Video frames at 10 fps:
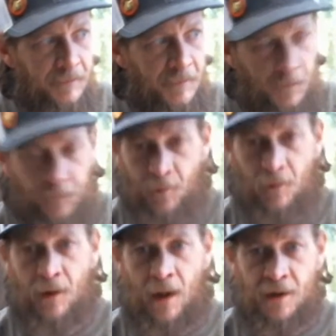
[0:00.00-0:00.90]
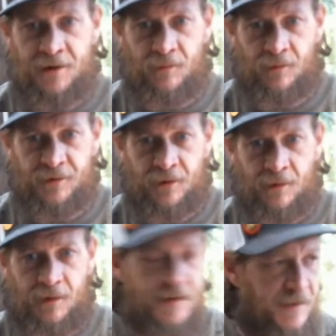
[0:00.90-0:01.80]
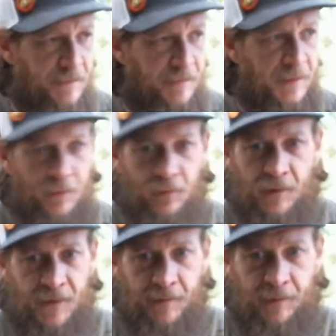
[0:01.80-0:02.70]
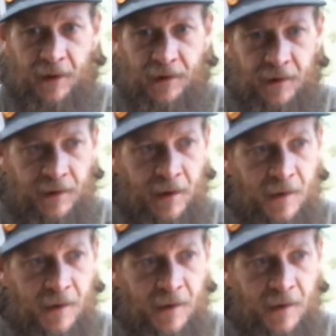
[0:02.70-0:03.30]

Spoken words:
for actual journalists and people with an opinion